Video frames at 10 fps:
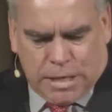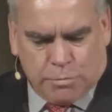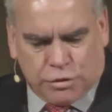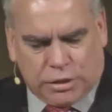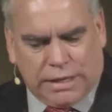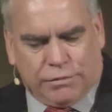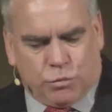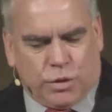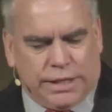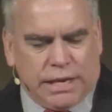Hebrews
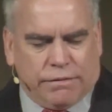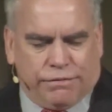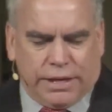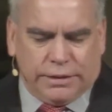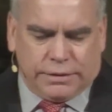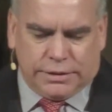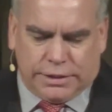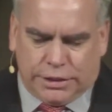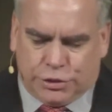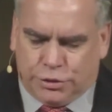11:1 1, Now faith
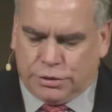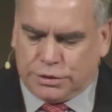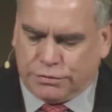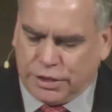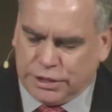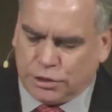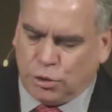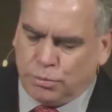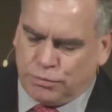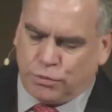is the assurance of things
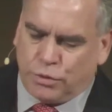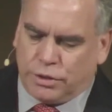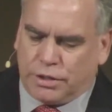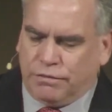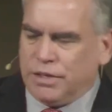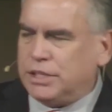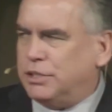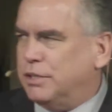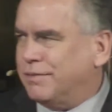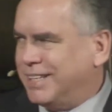hoped for, the
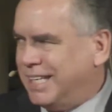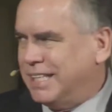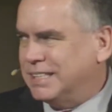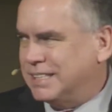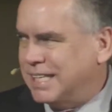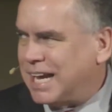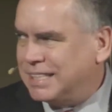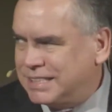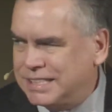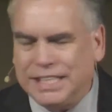conviction of things
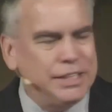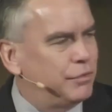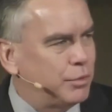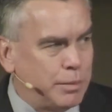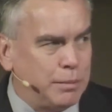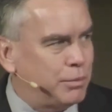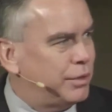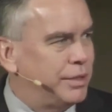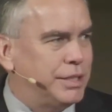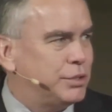not seen.
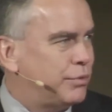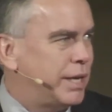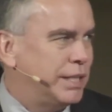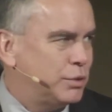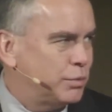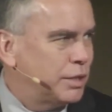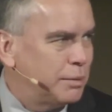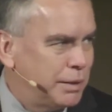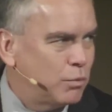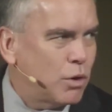Remember in this race we're
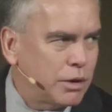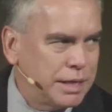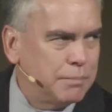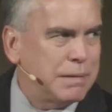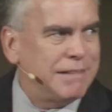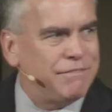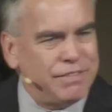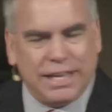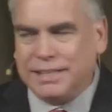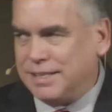going to be walking by
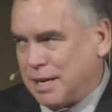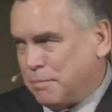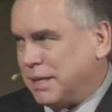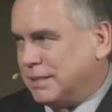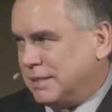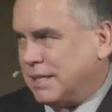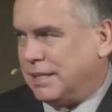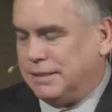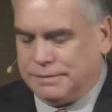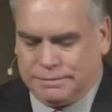faith, not by
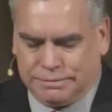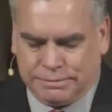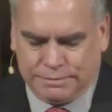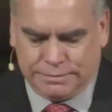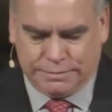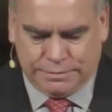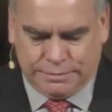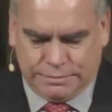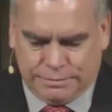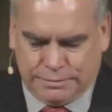sight.
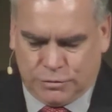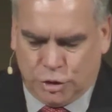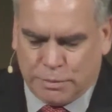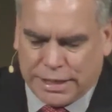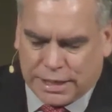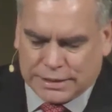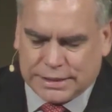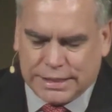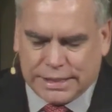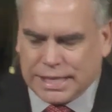You may not
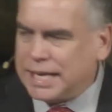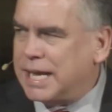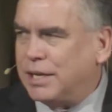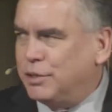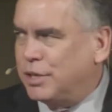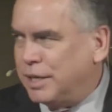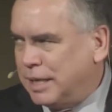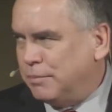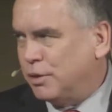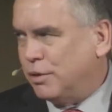see today how you can
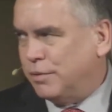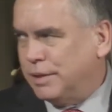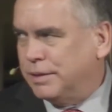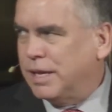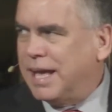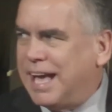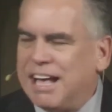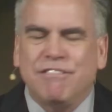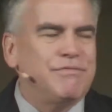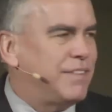keep going.
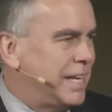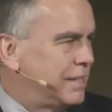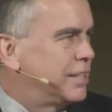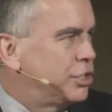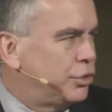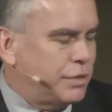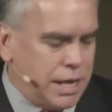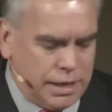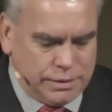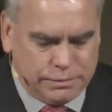Have faith that you
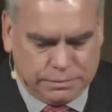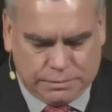can.